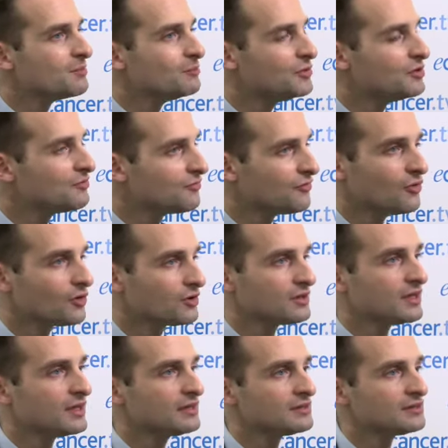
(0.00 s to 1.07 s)
Before
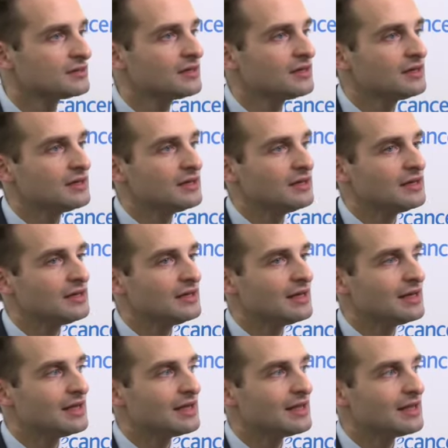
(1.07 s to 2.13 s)
that,
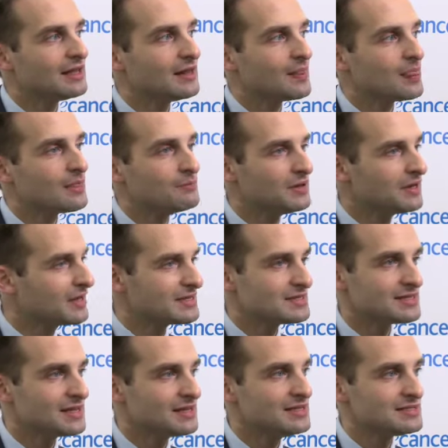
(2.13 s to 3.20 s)

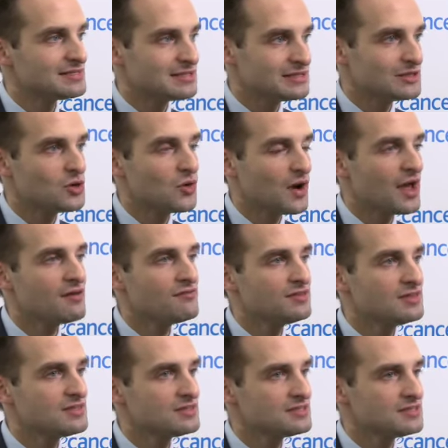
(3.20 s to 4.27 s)
because there is no
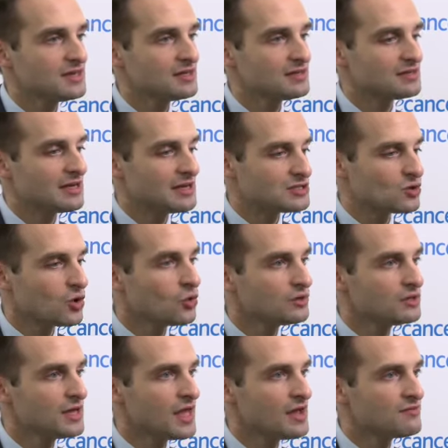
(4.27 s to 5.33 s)
evidence yet, there is
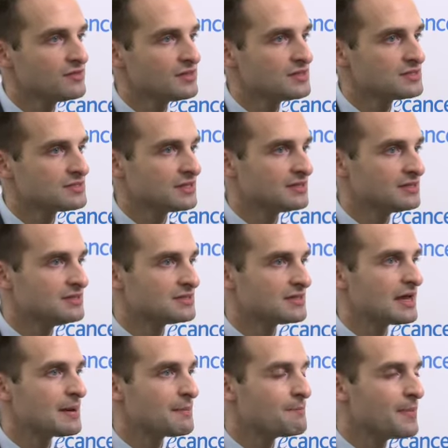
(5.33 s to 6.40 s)
only evidence that
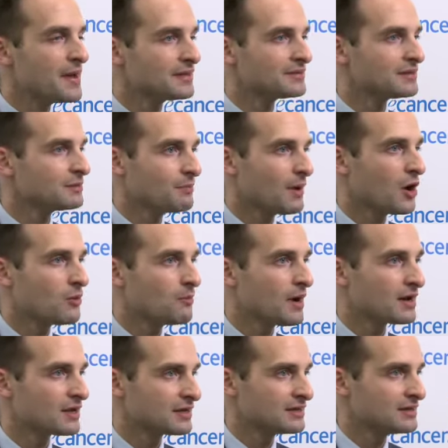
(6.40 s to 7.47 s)
is a better
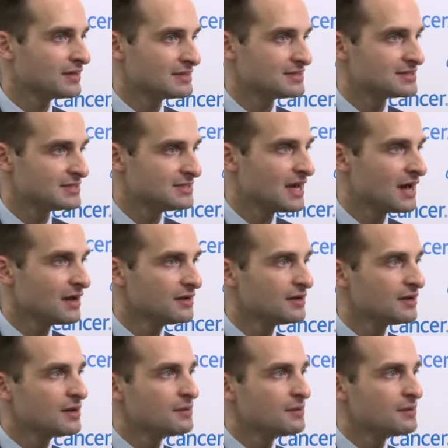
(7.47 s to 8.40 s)
biomarker than CR,